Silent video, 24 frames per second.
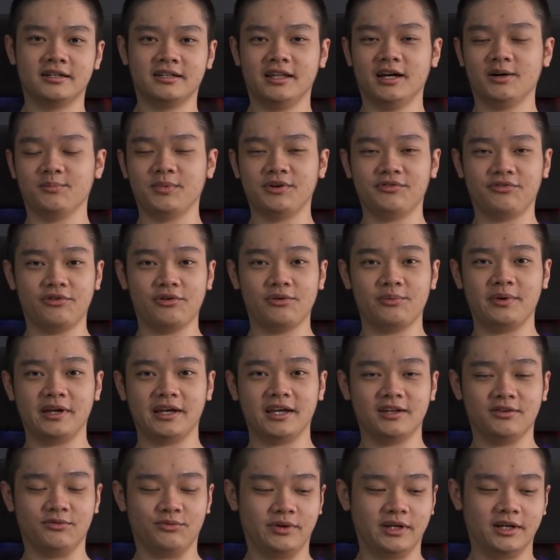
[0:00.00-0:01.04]
Now before we
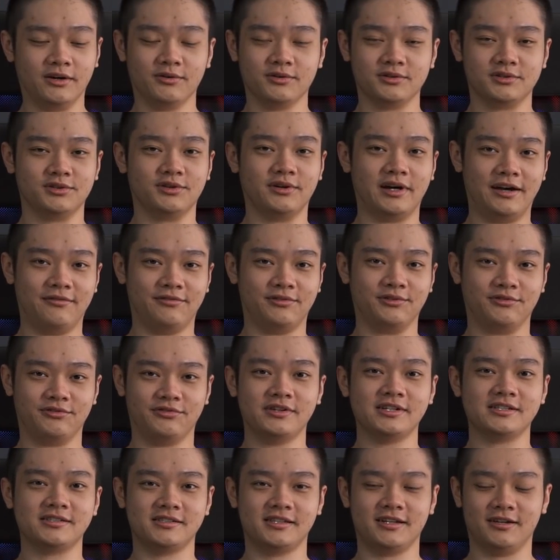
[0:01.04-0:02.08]
begin, we also have to
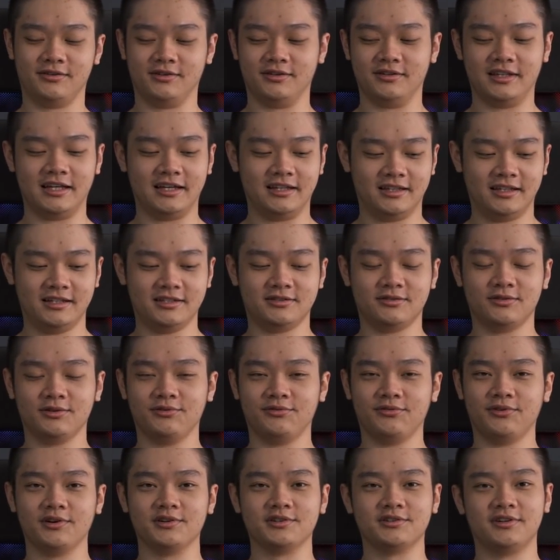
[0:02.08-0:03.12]
first tell you that these two
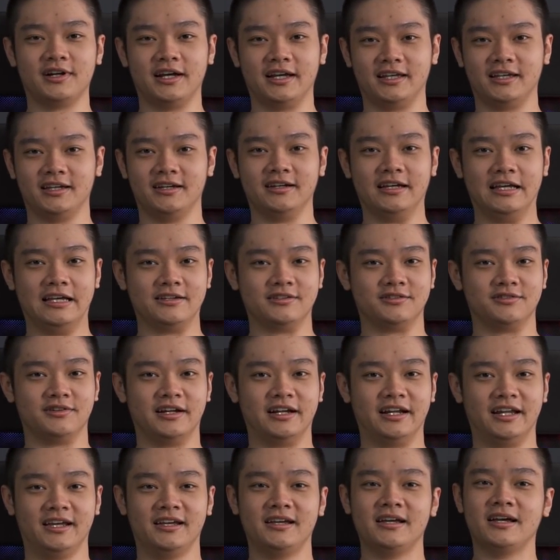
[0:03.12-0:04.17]
phones right here is
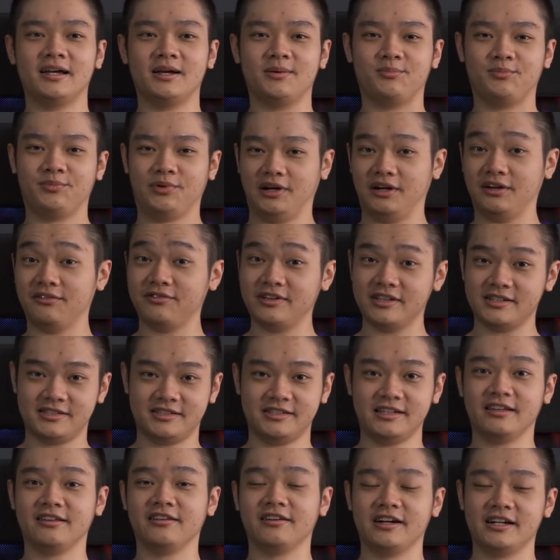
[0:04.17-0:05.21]
running previous
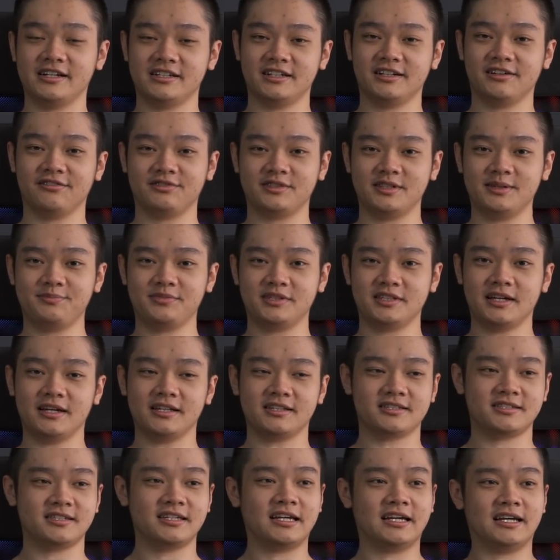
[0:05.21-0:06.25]
generation of
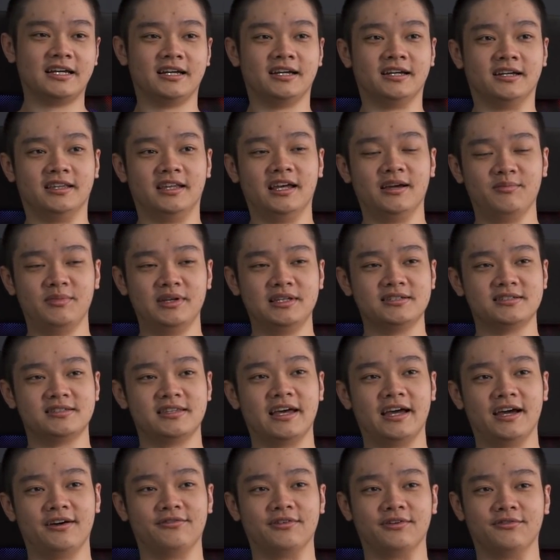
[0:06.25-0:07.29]
chipsets. That means
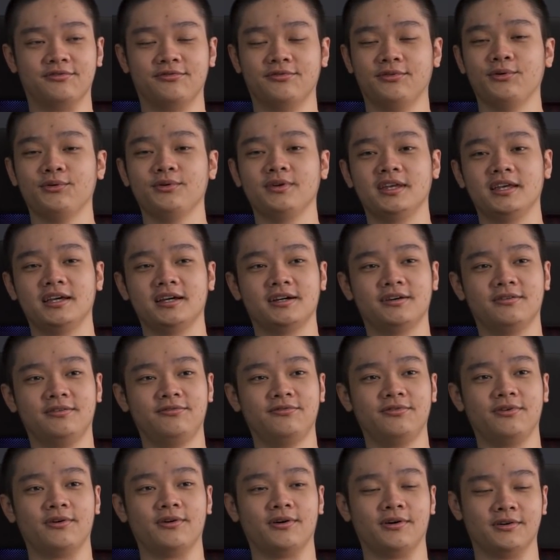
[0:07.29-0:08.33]
they have a full year
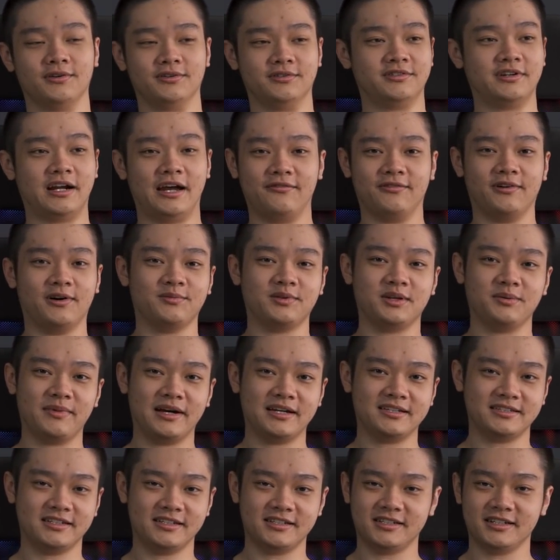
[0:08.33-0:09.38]
for driver
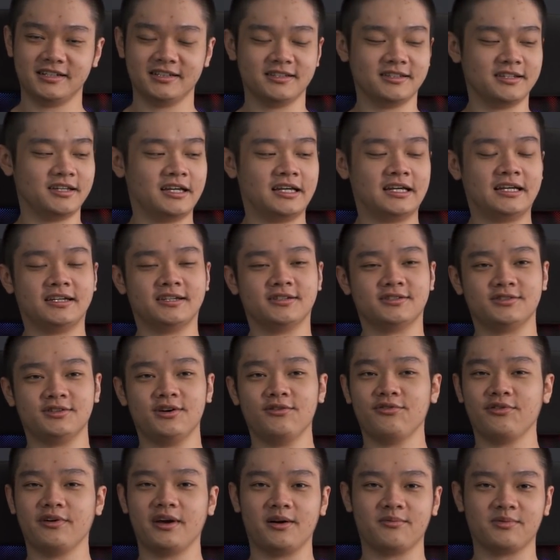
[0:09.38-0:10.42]
optimization,
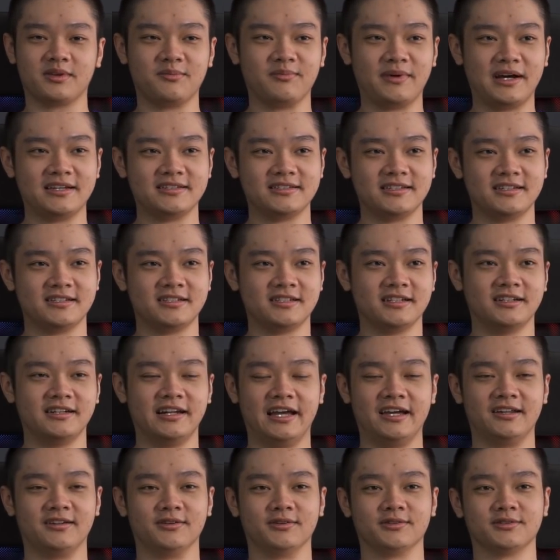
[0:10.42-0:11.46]
software optimization
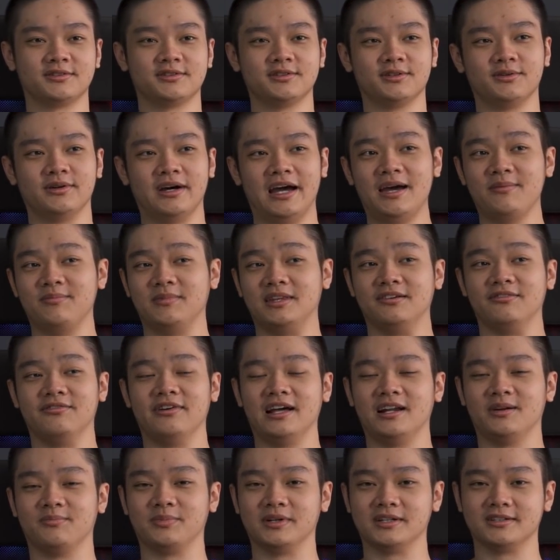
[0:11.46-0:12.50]
and also app
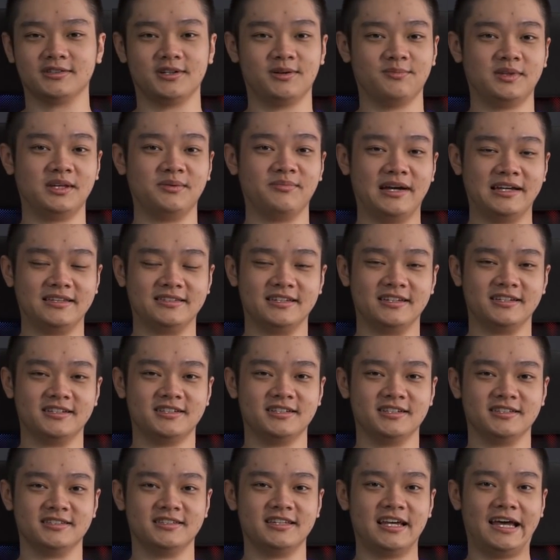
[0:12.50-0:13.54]
developers
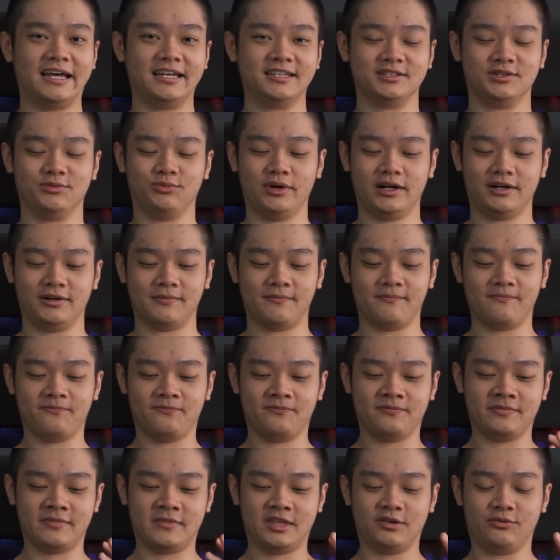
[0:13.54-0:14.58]
optimizations as well.
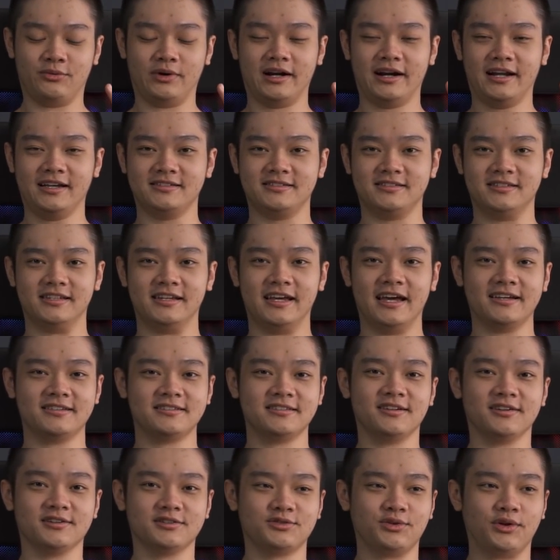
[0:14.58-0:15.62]
Whereas the
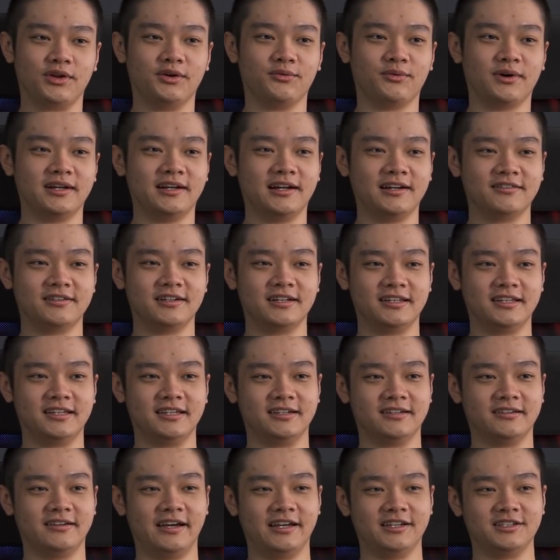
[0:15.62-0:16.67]
Exynos 2100
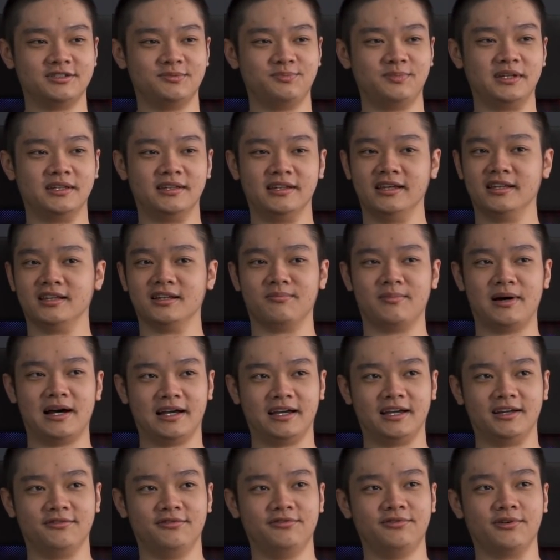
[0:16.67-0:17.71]
here has been in the
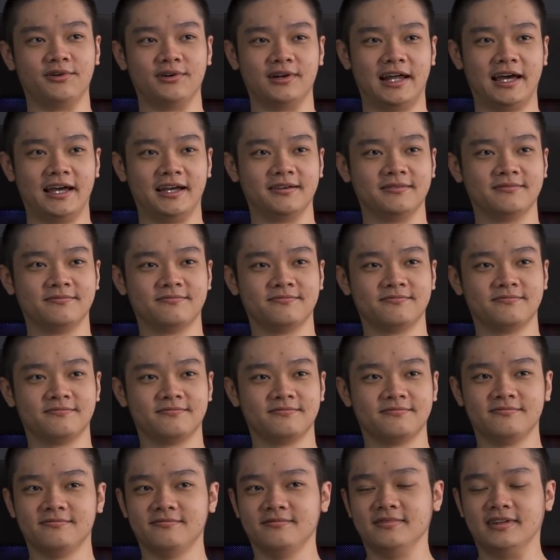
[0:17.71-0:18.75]
market for like
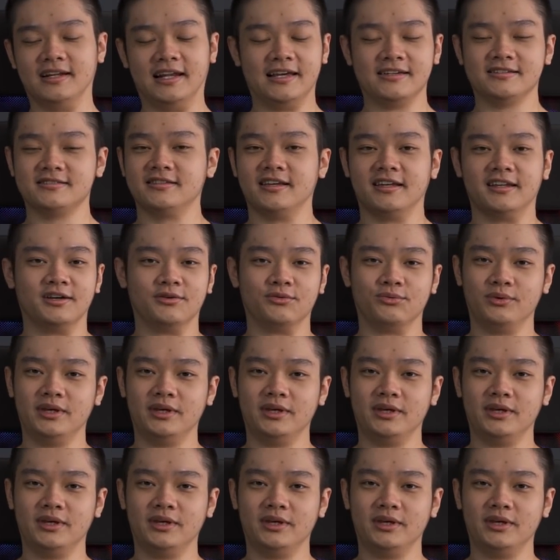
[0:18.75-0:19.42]
less than a